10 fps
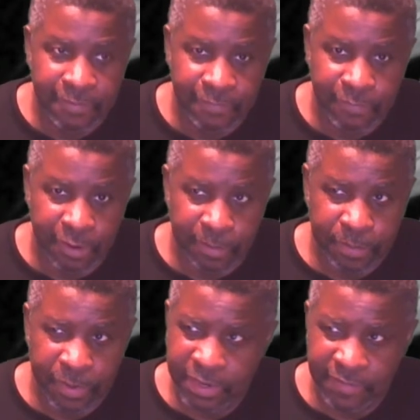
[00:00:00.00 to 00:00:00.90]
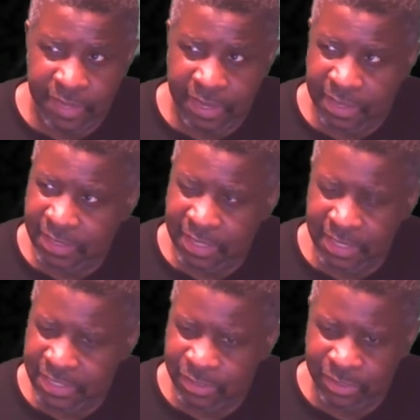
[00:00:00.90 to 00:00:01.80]
for a period of like I think
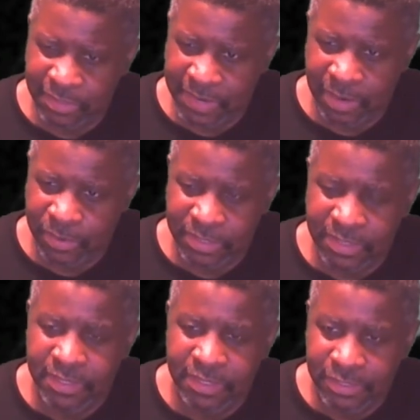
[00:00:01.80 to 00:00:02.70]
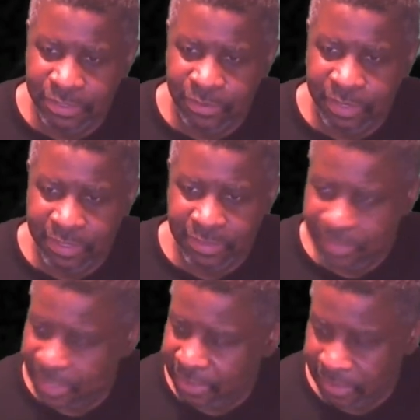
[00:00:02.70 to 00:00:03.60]
6 or 7 hours, so they
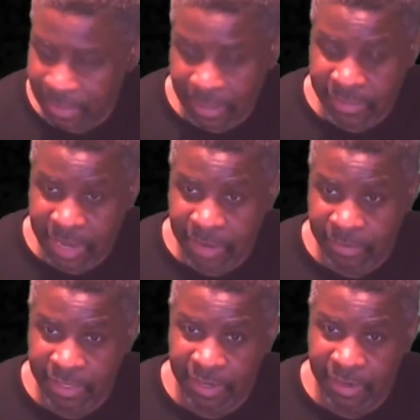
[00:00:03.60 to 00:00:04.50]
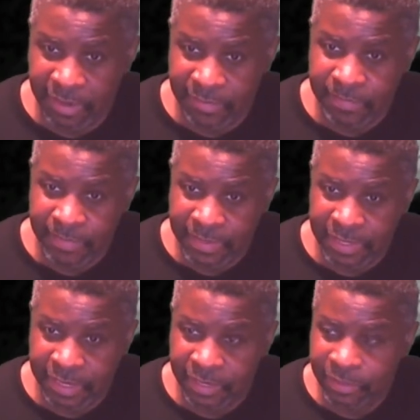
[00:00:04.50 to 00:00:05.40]
can hunt down
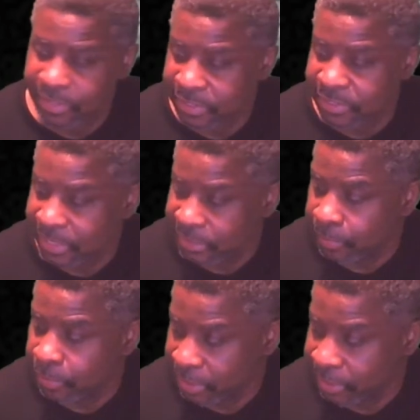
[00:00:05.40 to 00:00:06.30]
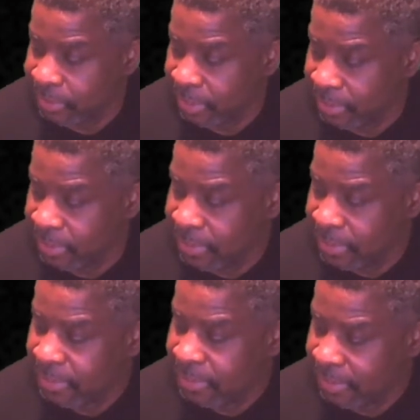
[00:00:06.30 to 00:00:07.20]
the killers. And this is actually a pretty good
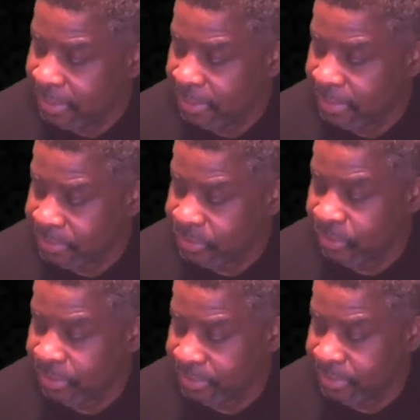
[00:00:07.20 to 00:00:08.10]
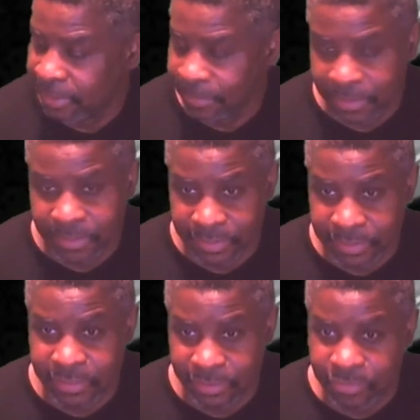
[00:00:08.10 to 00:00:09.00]
story. I mean,
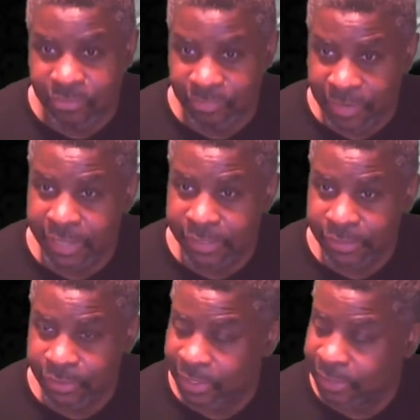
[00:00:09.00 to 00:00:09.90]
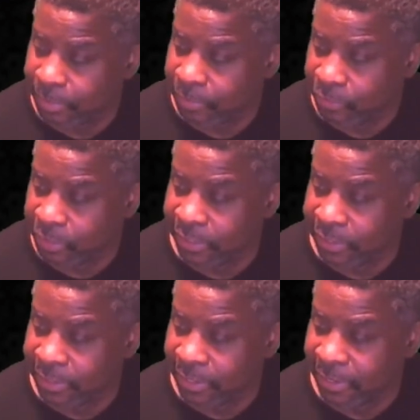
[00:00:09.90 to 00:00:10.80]
this is actually turned out to be really good.